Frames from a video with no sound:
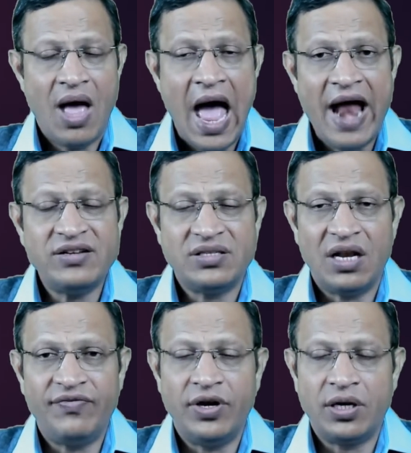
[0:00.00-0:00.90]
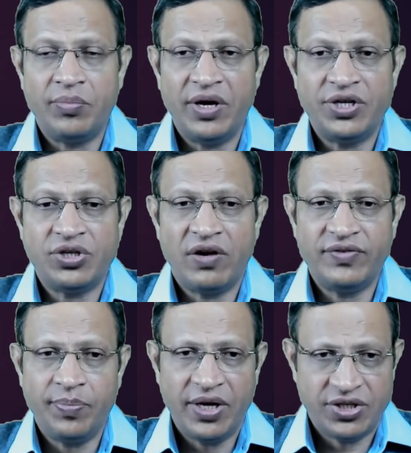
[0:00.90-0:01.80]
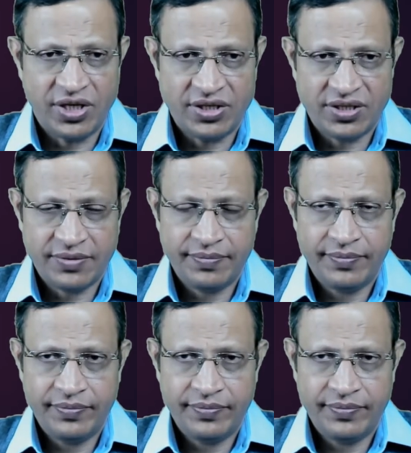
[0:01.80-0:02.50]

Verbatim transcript: and self-determination of the patients.